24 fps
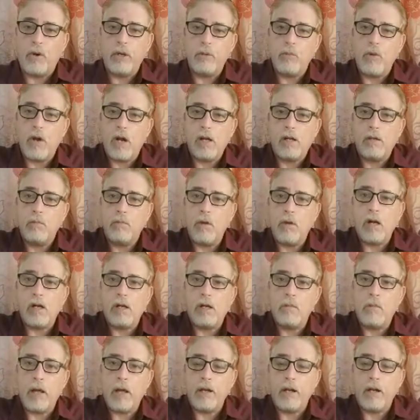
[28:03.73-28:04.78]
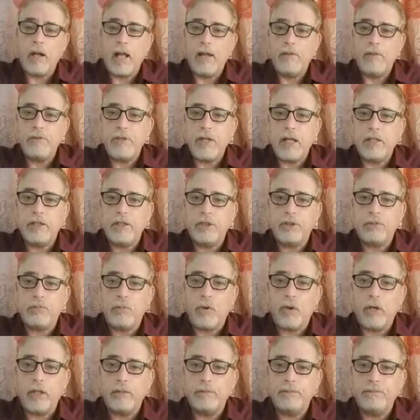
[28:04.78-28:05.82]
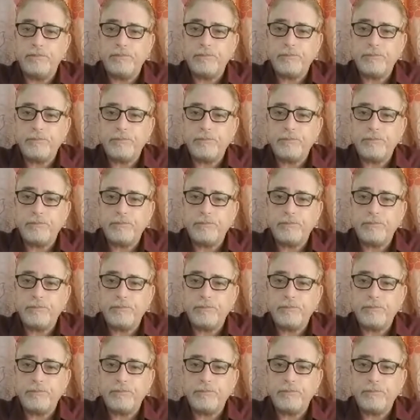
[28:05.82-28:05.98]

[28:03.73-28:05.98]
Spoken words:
Welcome on our live chat this morning.